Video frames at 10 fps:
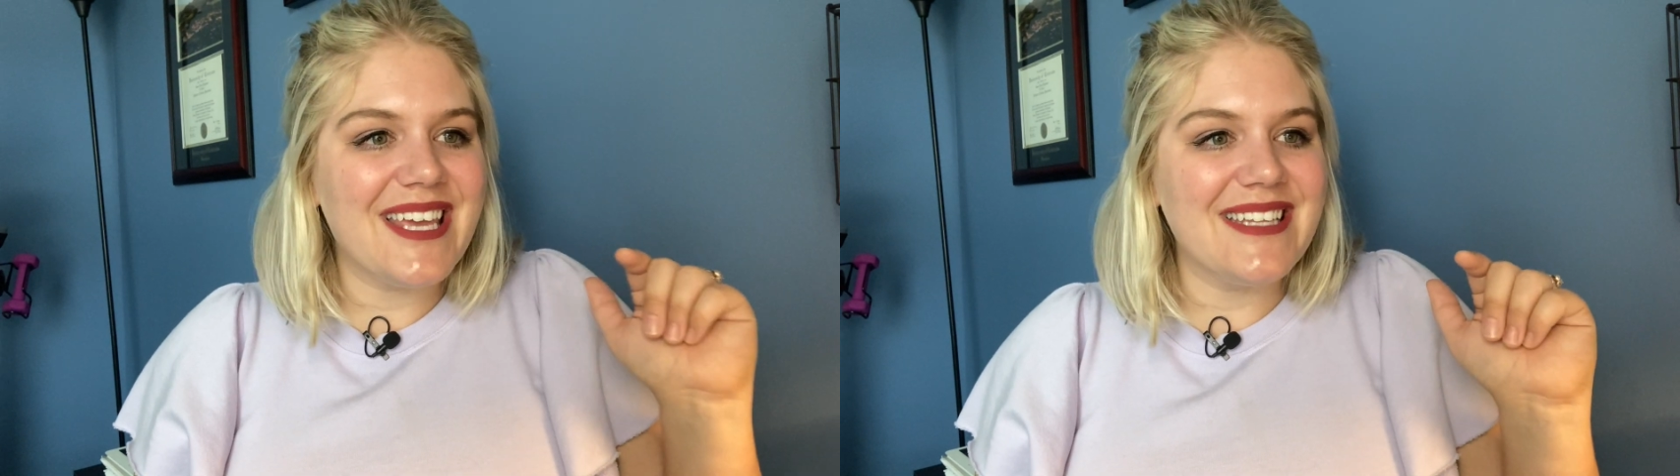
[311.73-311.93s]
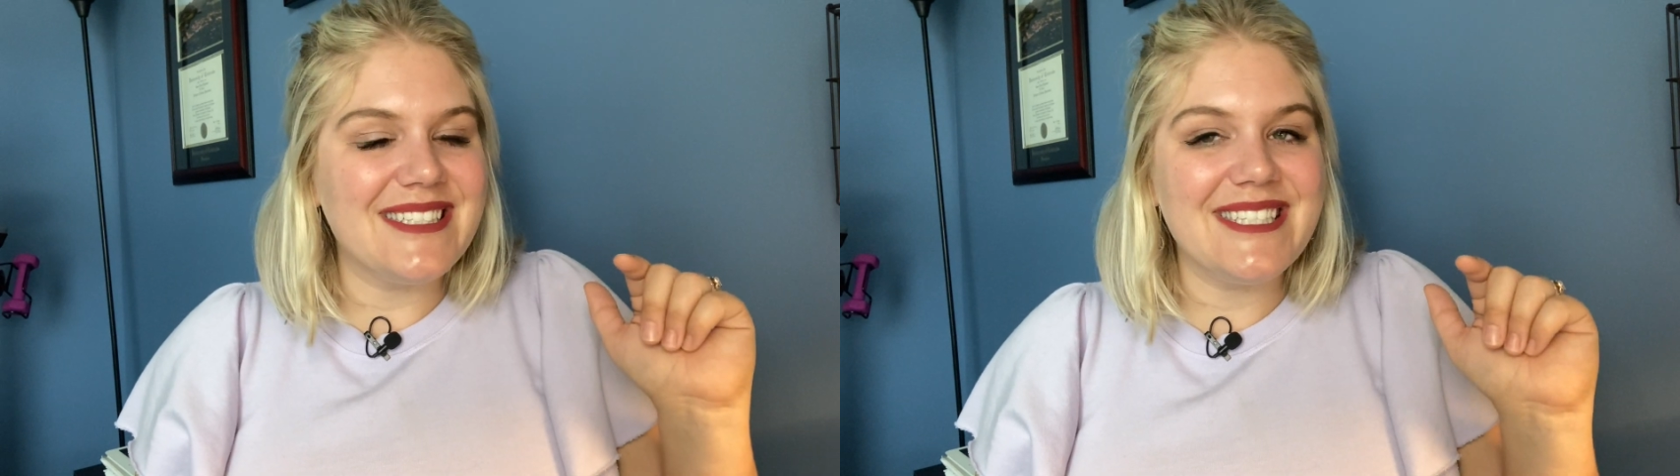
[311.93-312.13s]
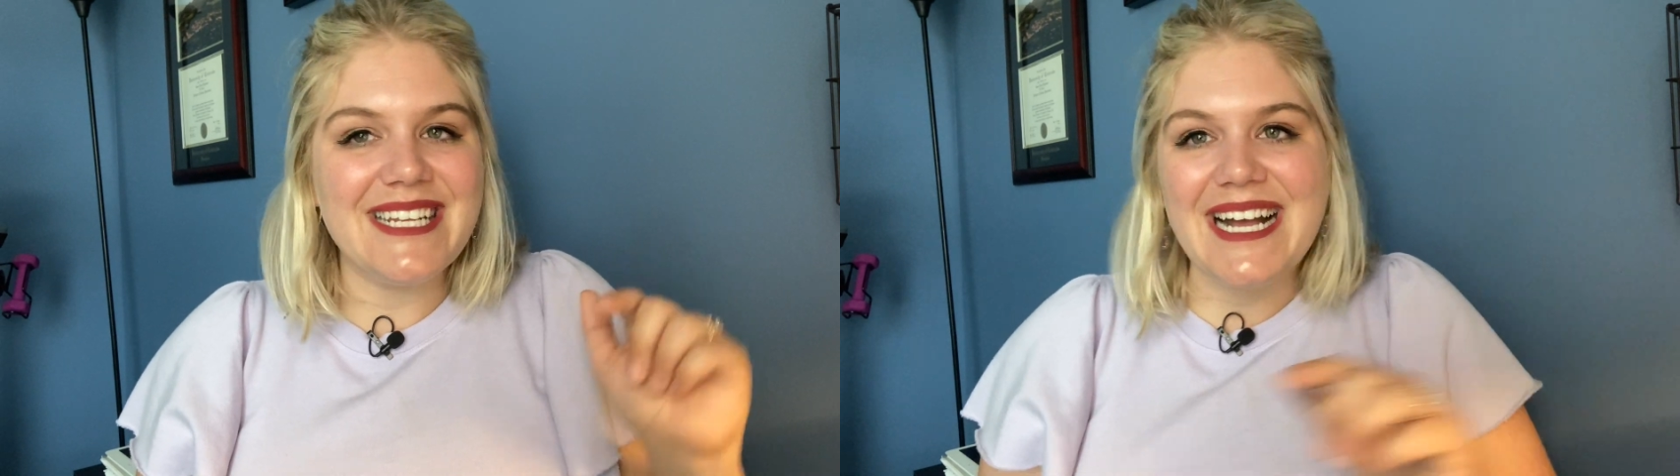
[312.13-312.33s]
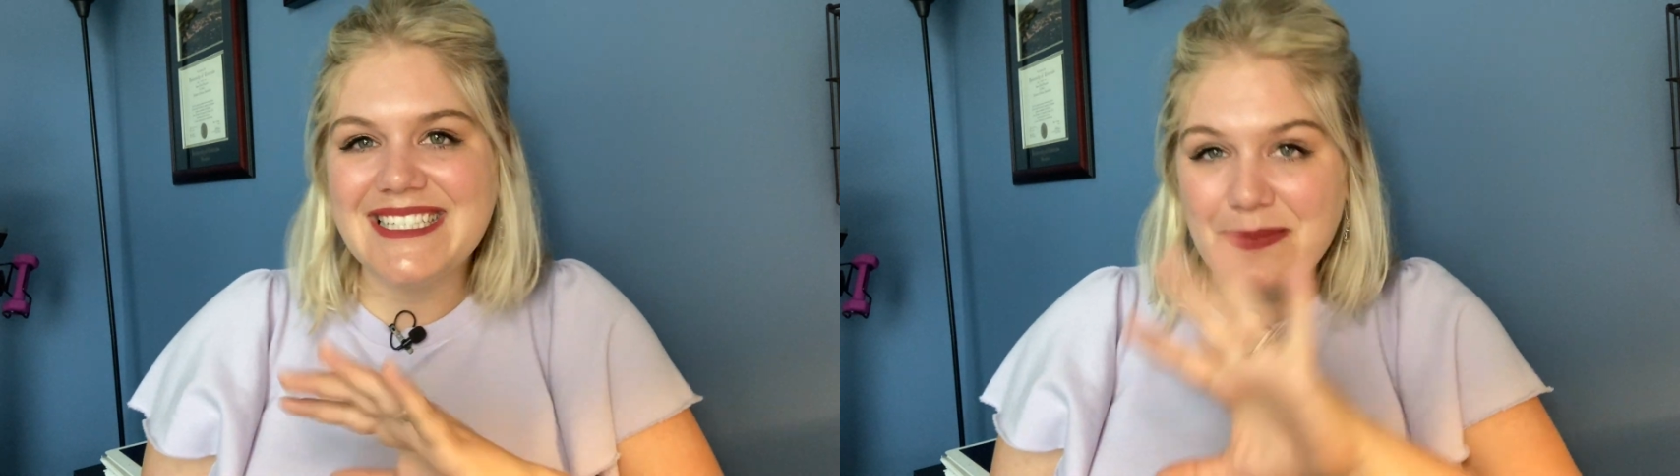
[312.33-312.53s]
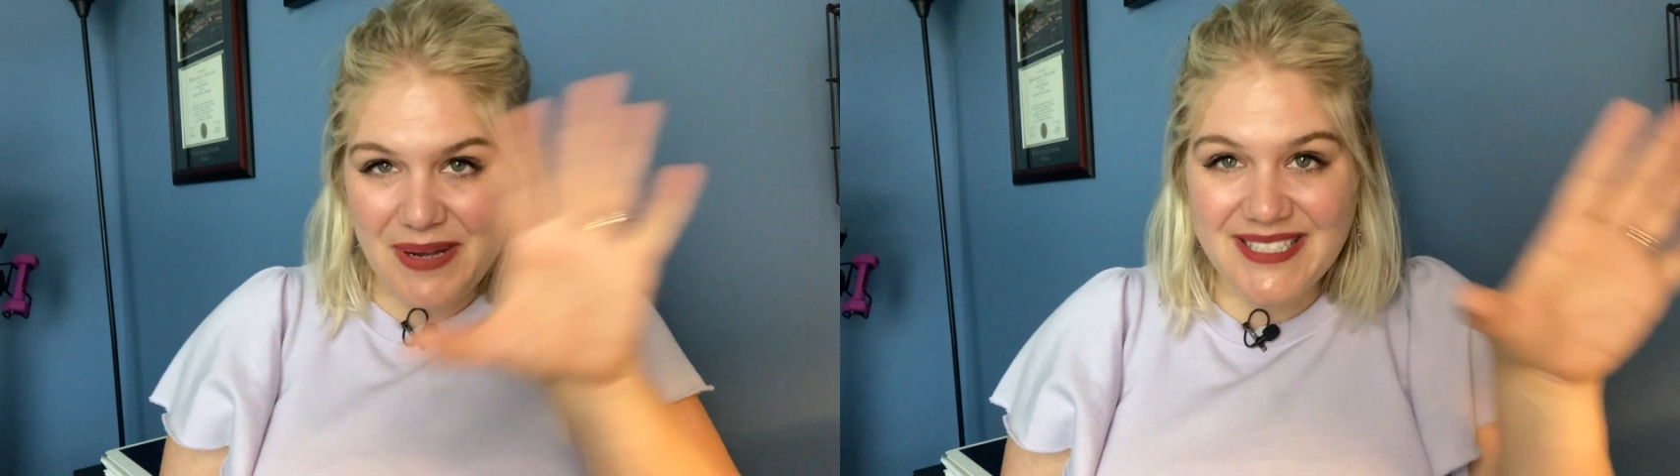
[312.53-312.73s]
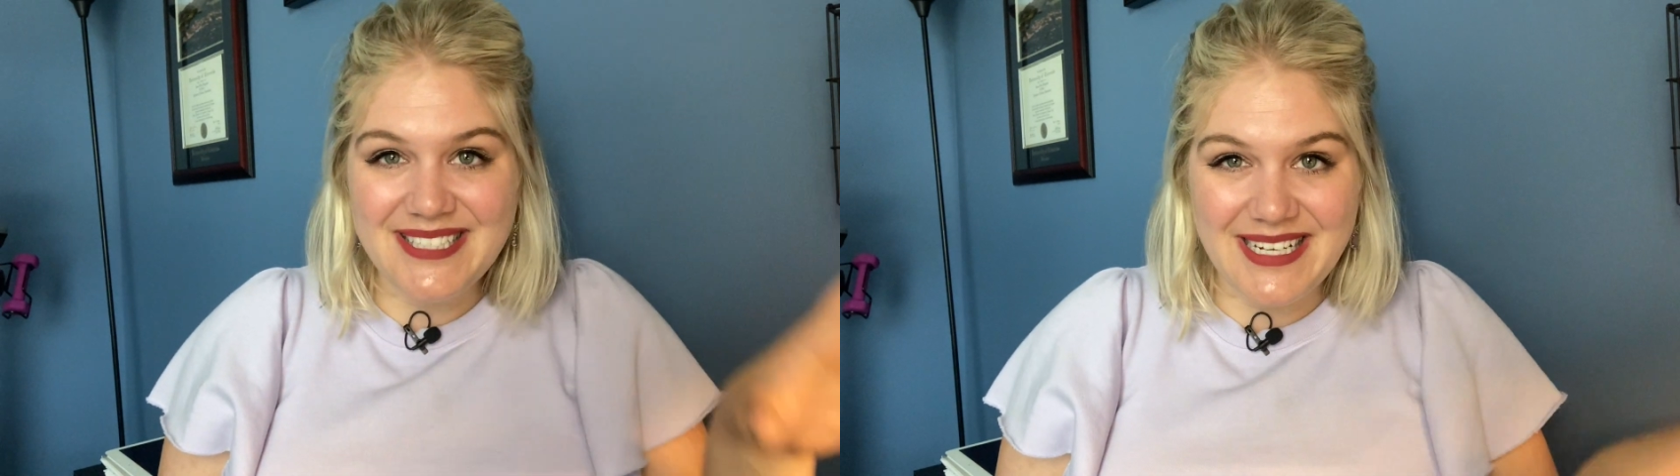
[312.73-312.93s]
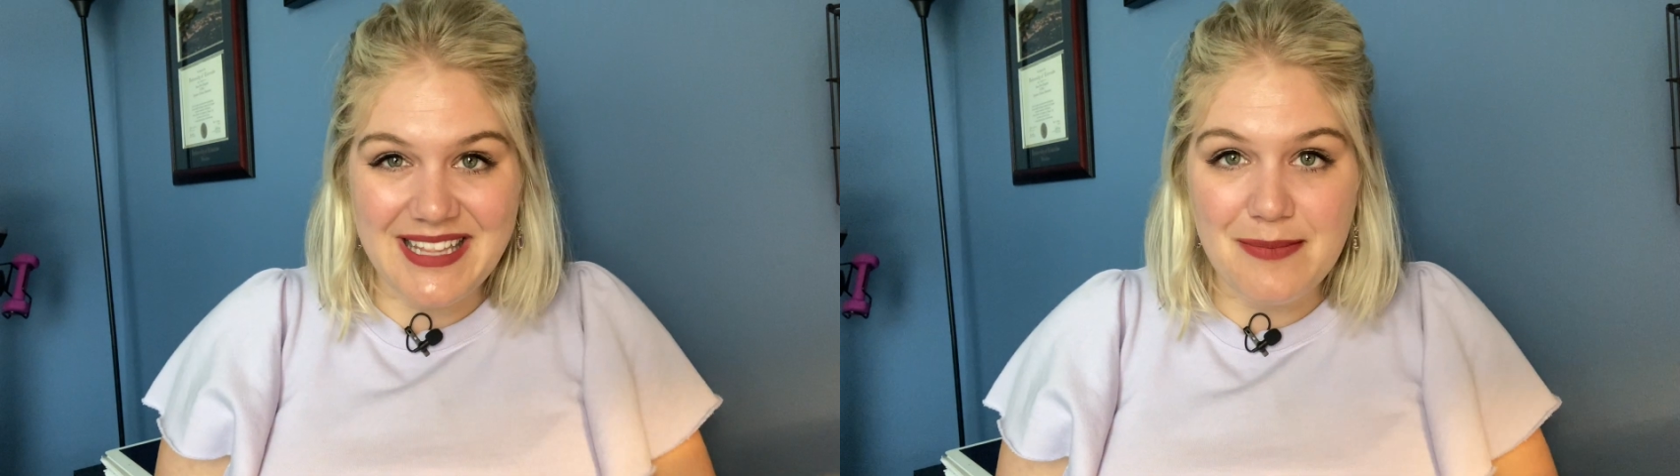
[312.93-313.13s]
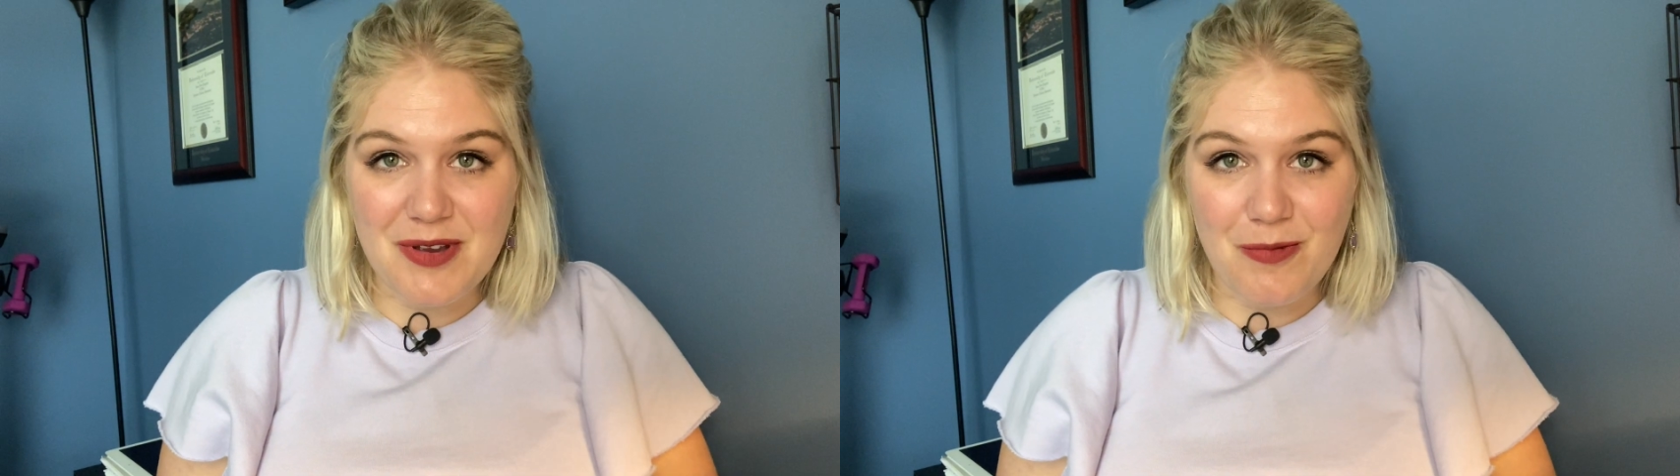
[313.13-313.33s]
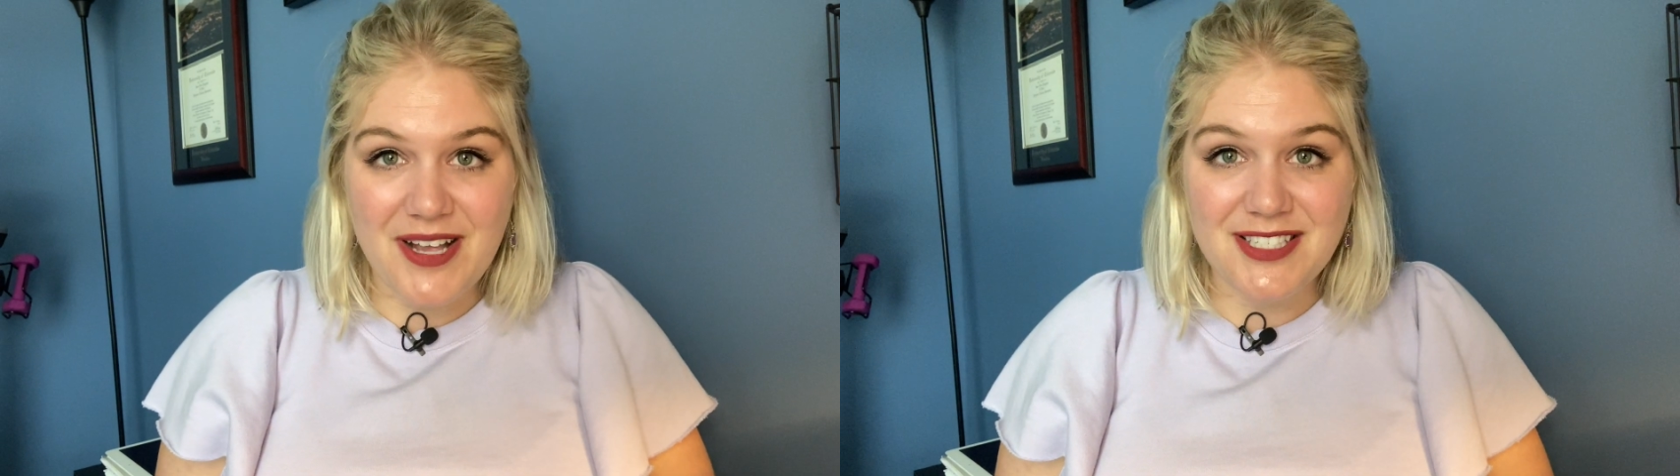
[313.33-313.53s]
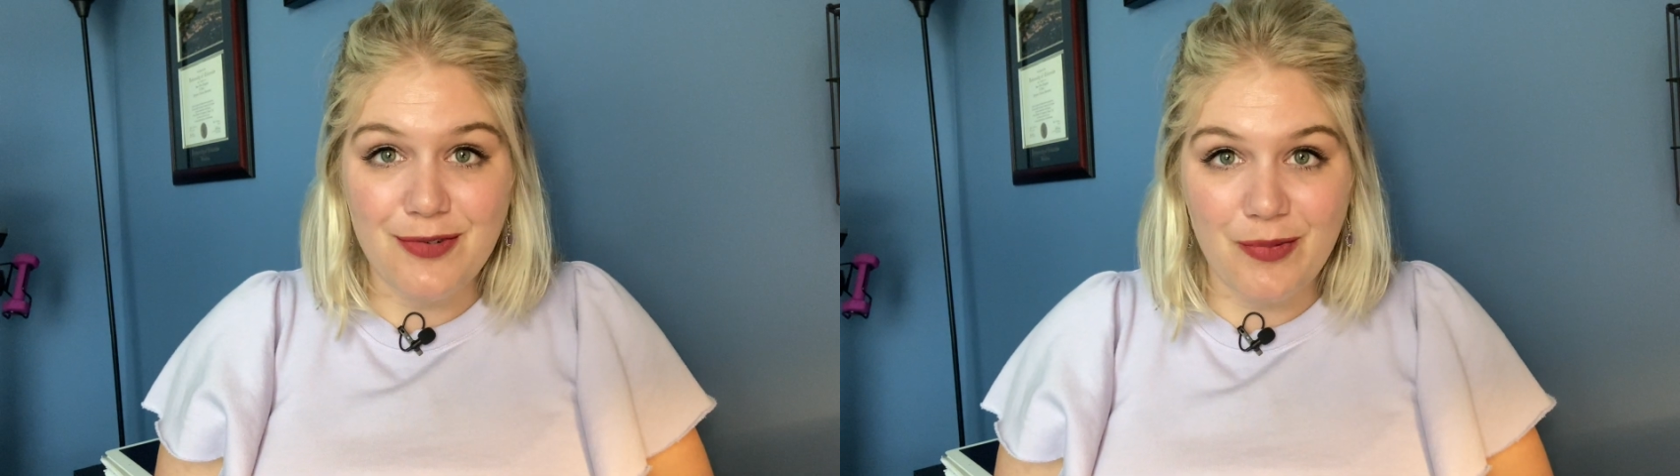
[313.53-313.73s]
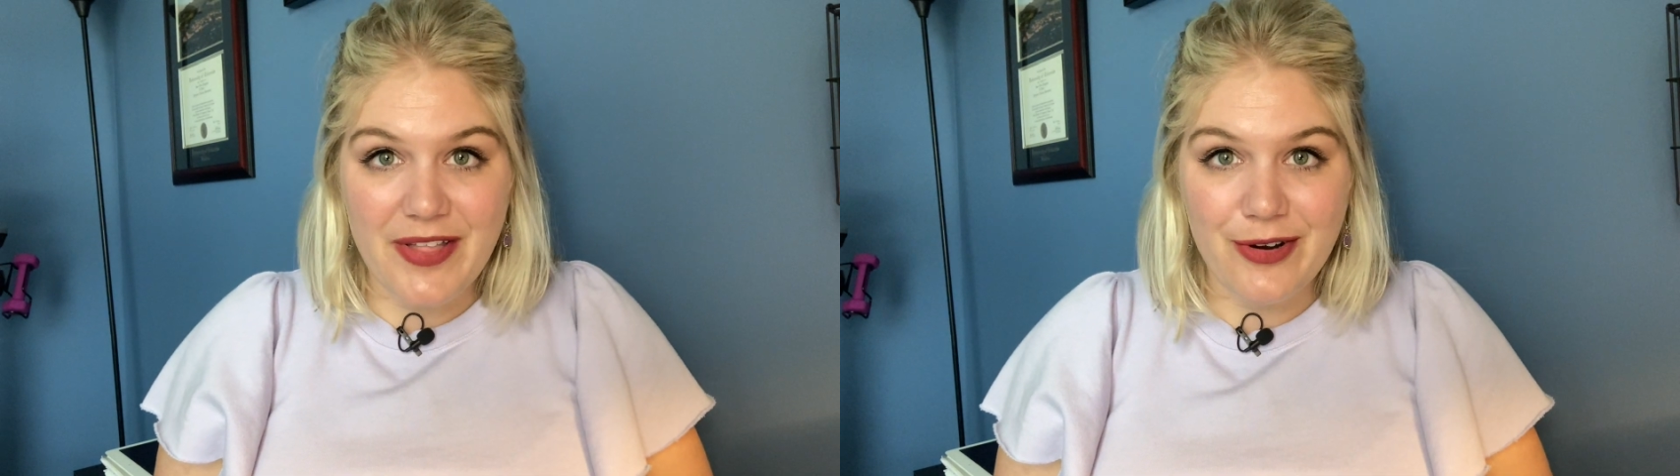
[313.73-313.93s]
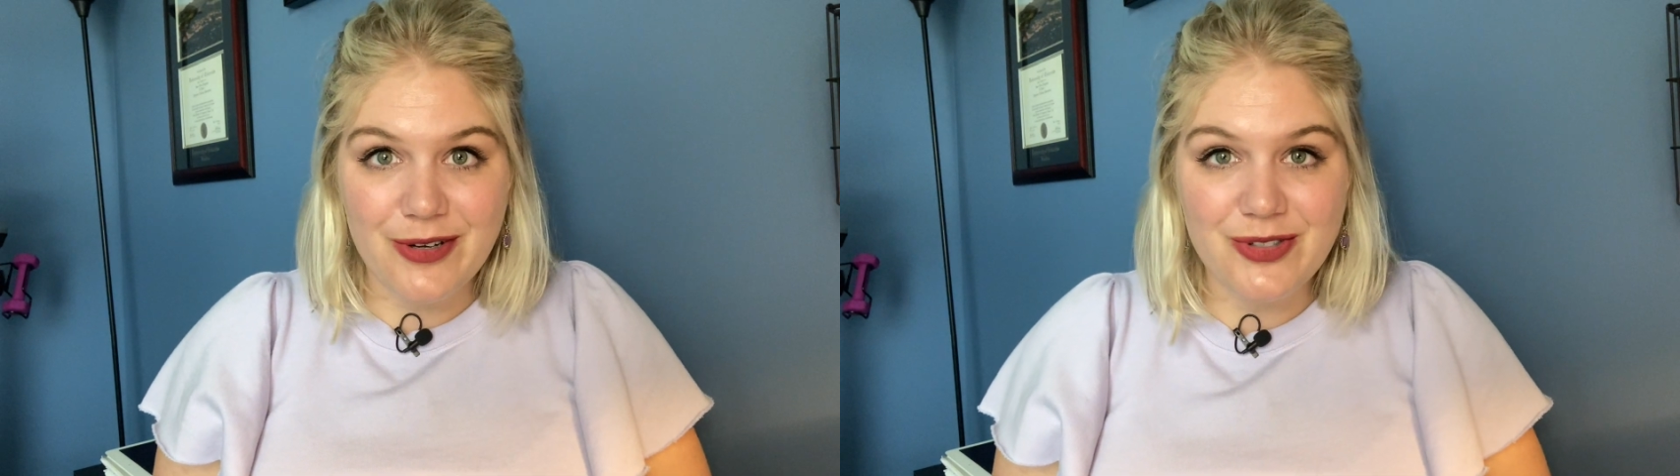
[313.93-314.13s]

Kansas City as the best city in the Midwest for weather.